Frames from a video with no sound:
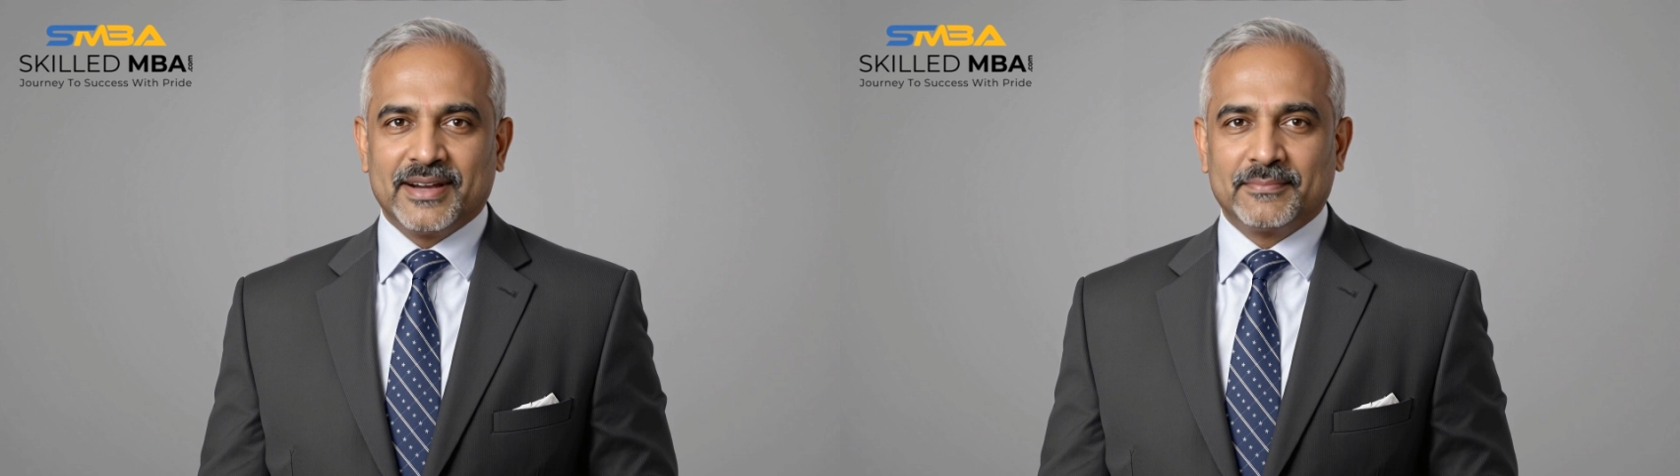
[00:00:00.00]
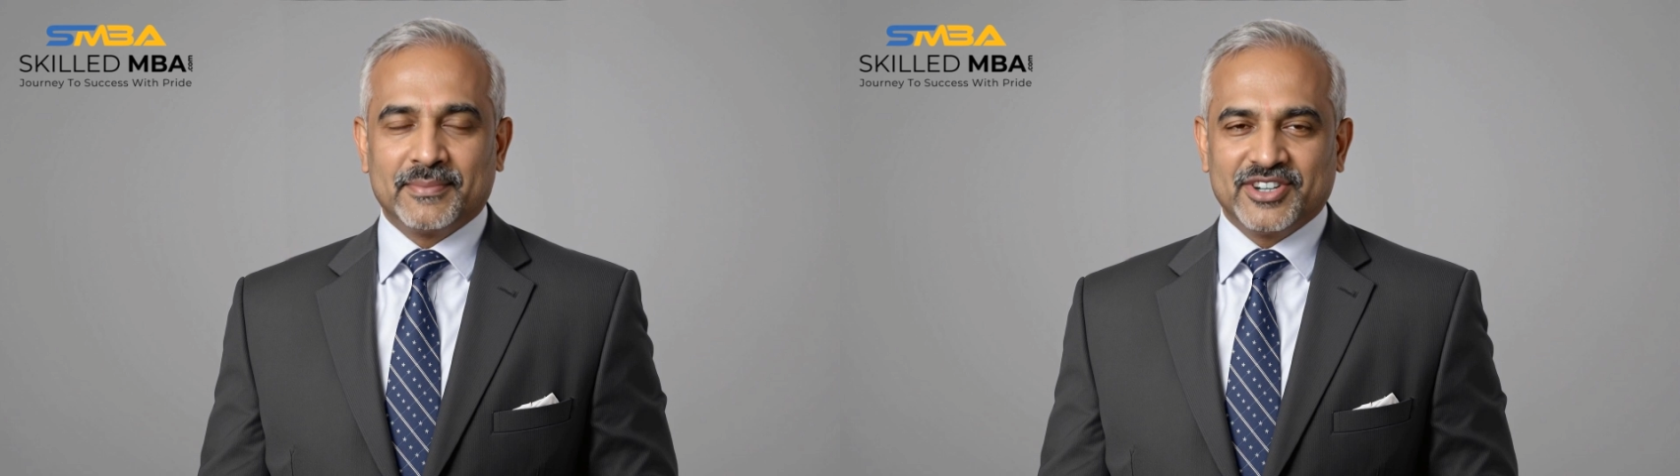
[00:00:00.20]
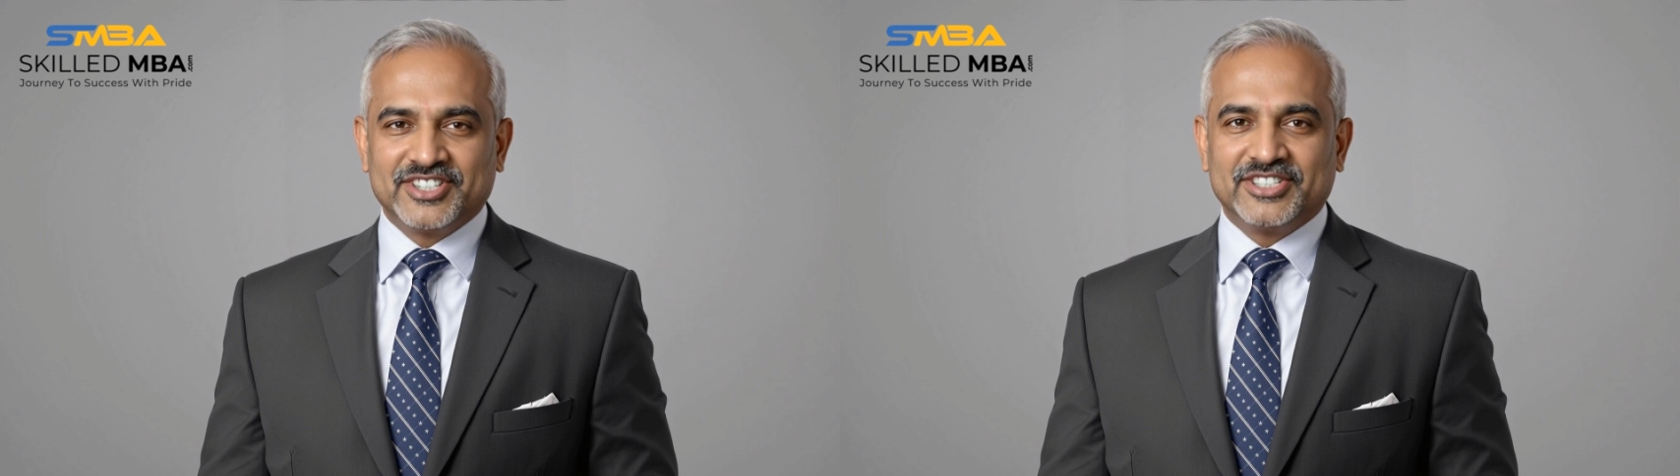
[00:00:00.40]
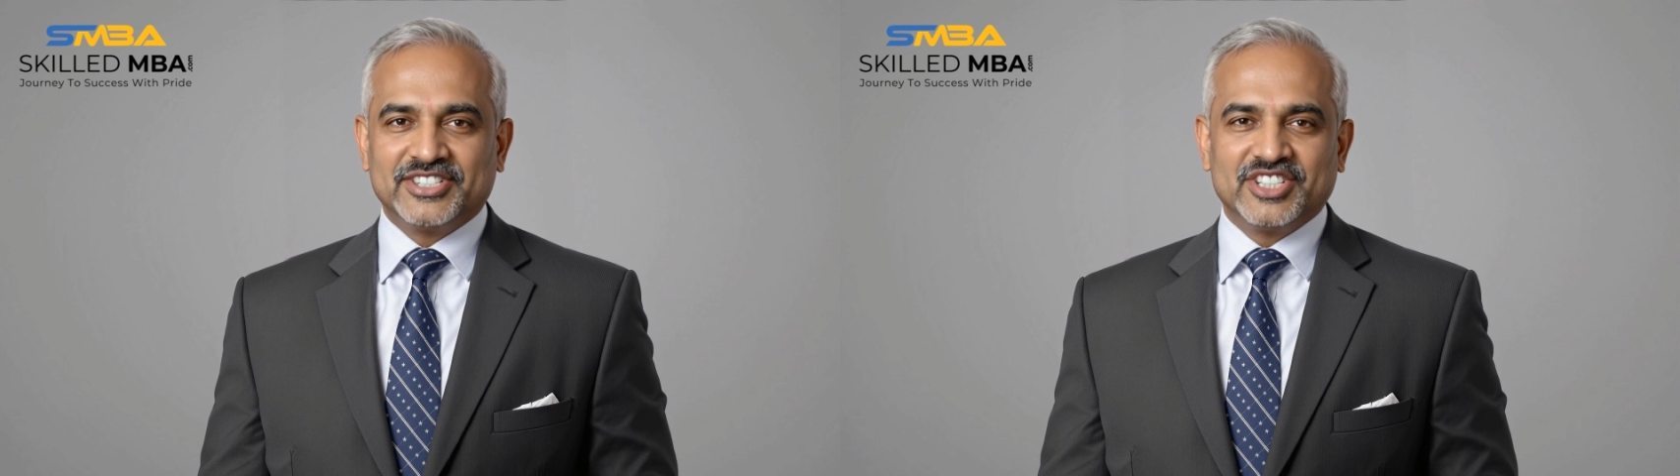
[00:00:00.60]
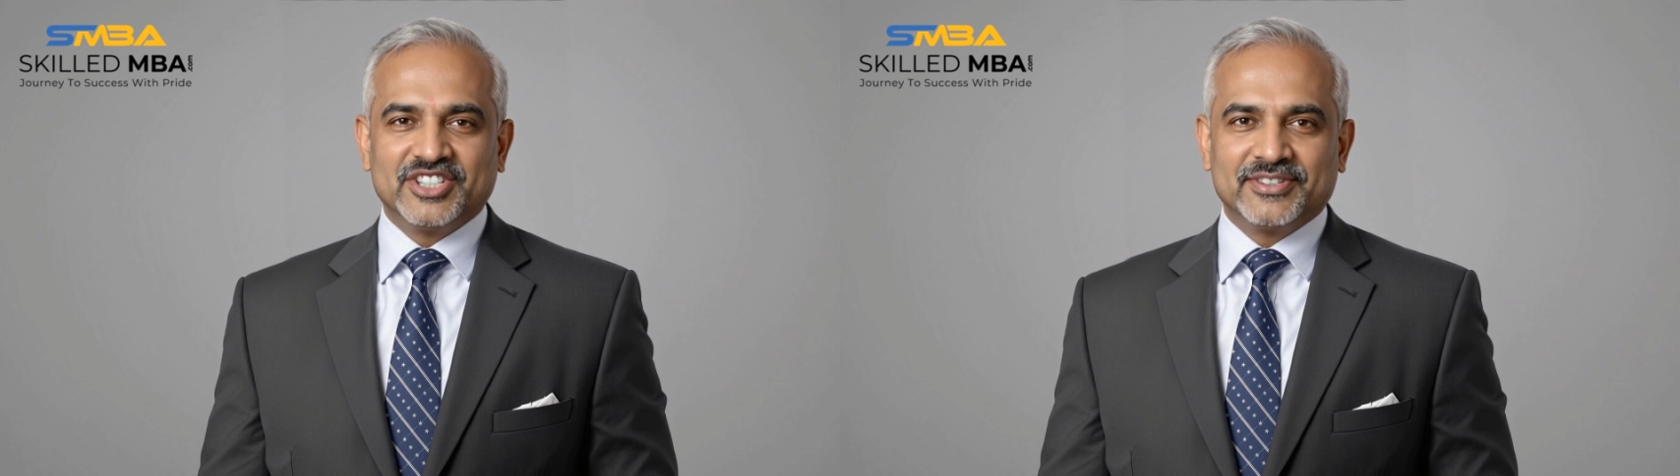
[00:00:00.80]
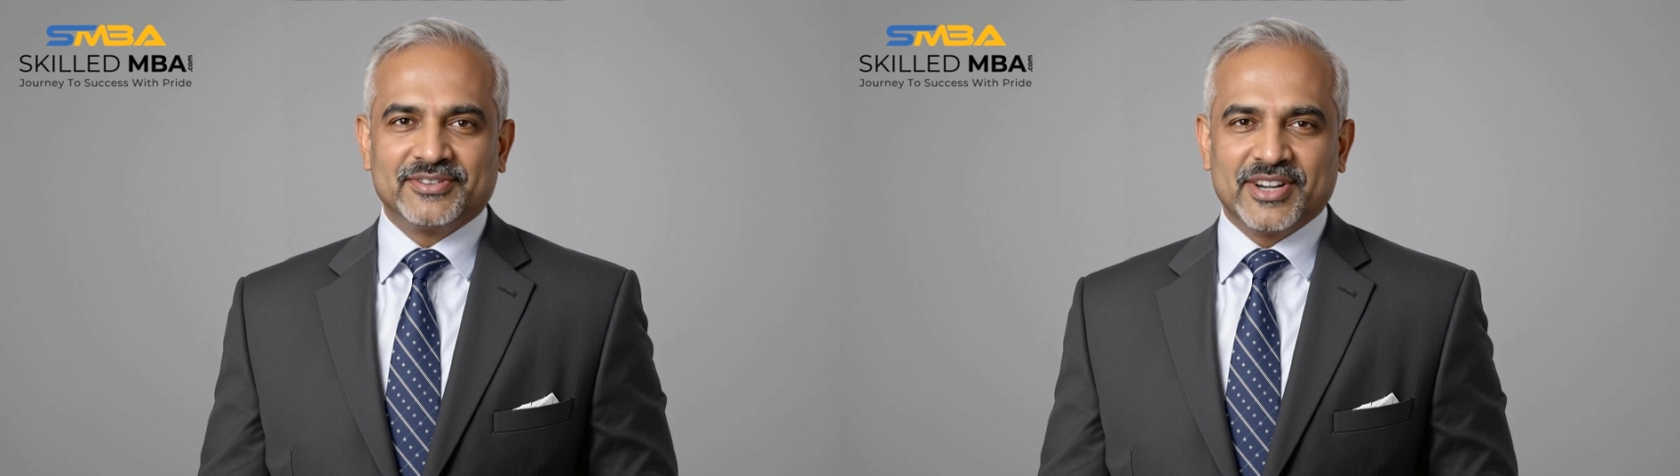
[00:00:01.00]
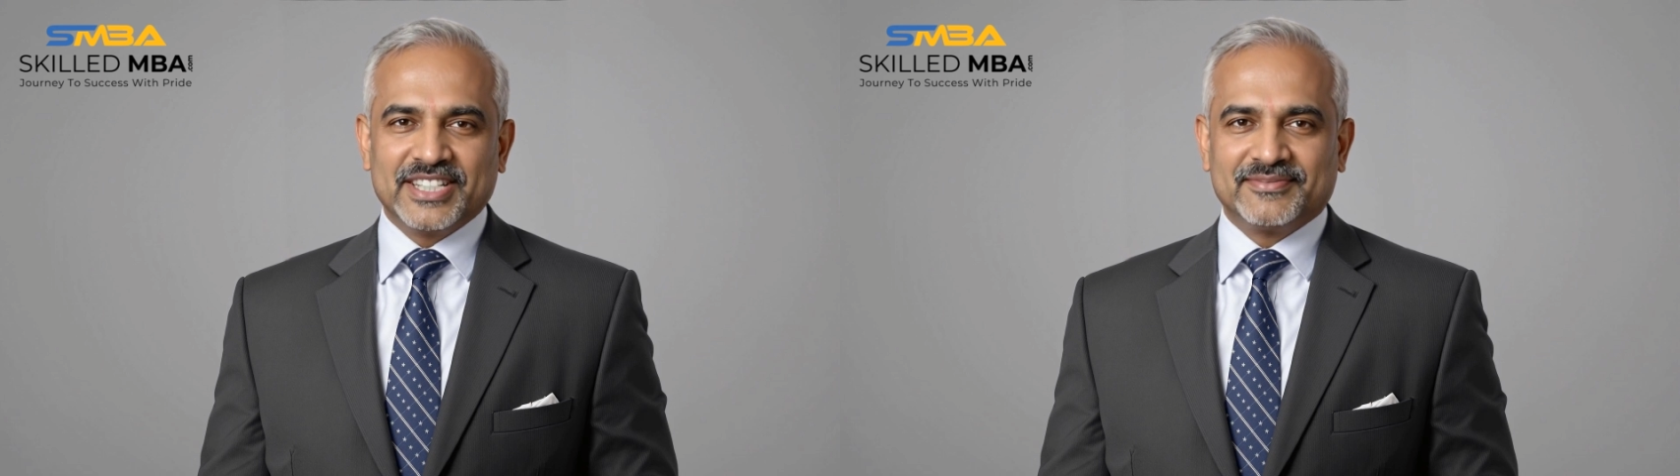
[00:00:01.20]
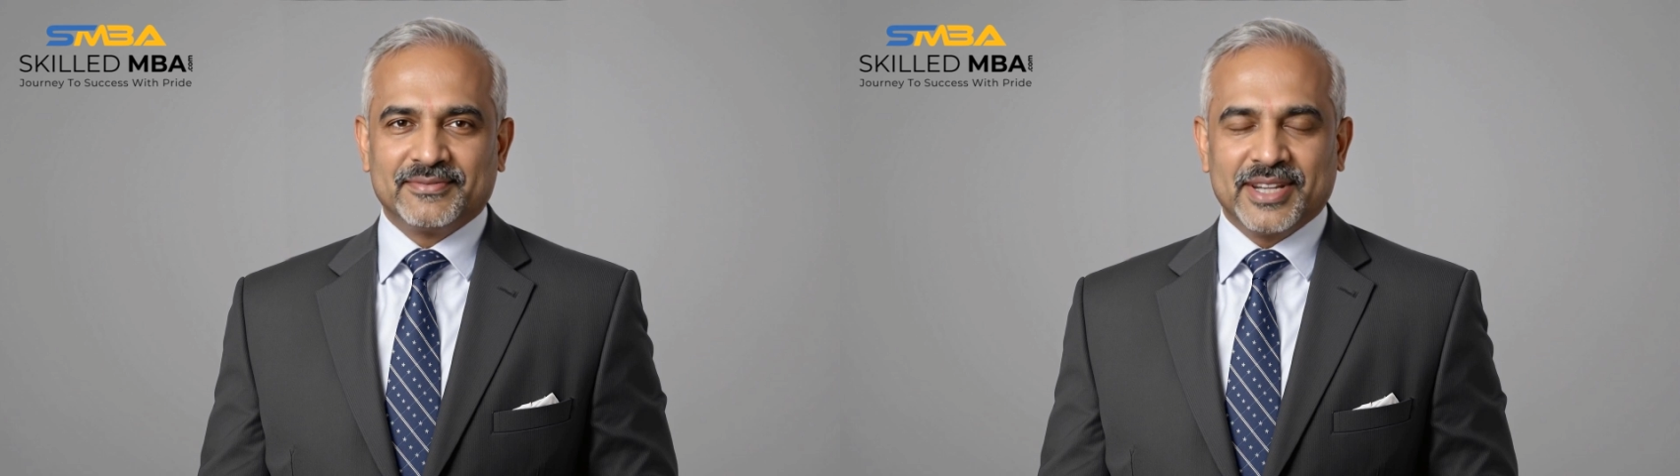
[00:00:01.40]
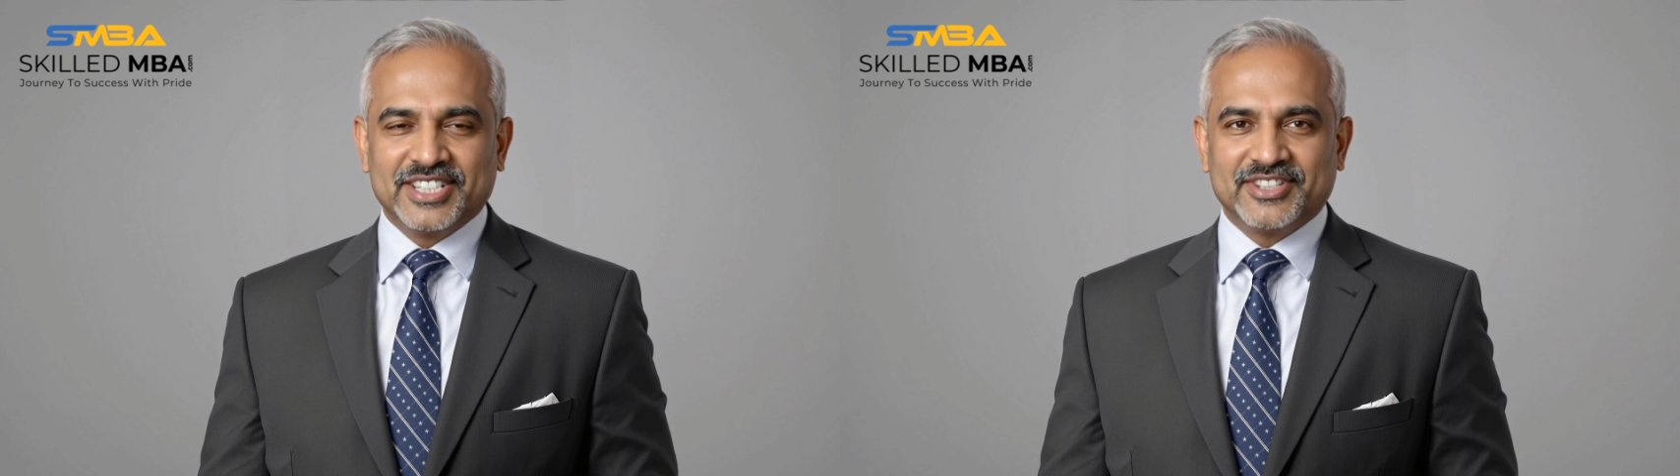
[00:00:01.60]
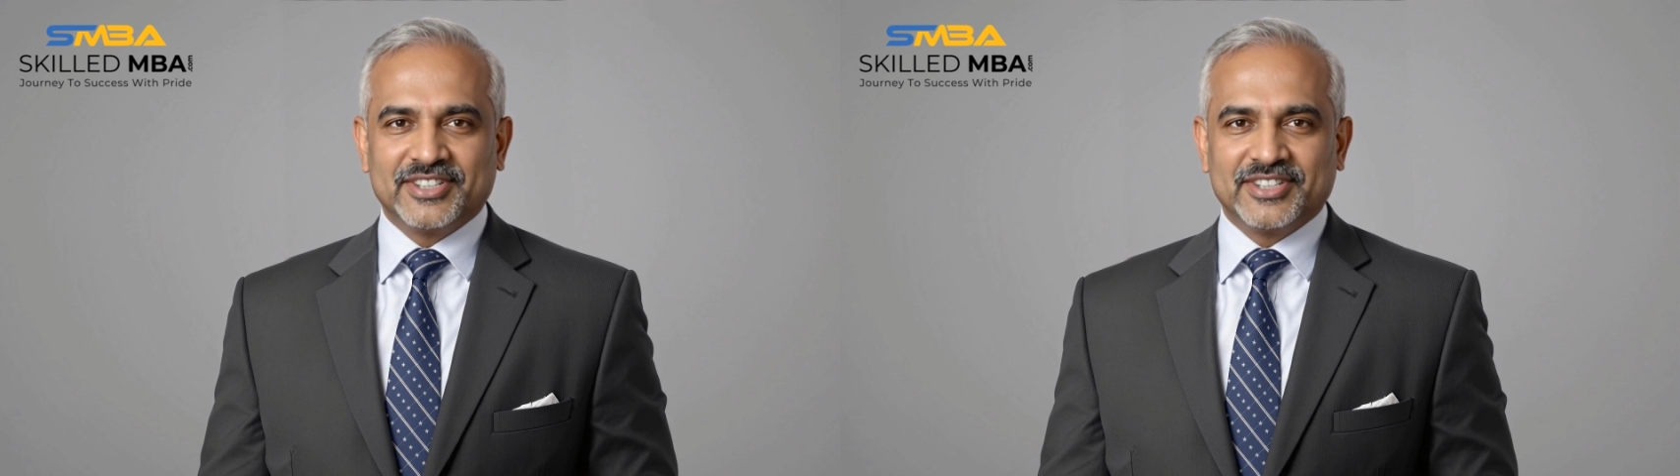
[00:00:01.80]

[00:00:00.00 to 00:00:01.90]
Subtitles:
Bosch's digital transformation